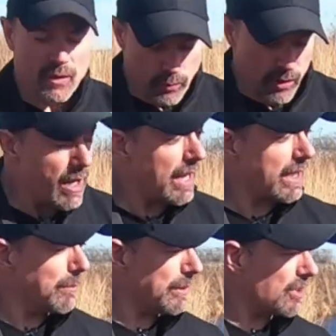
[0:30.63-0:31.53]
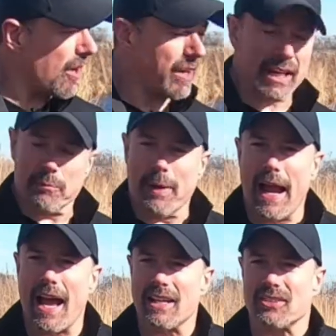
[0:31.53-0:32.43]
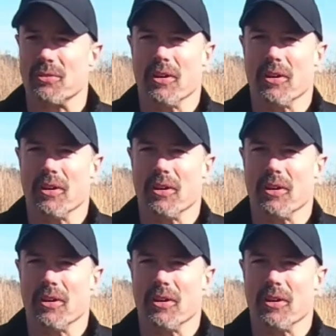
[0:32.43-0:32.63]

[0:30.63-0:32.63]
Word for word: We are not gonna be targeting bass.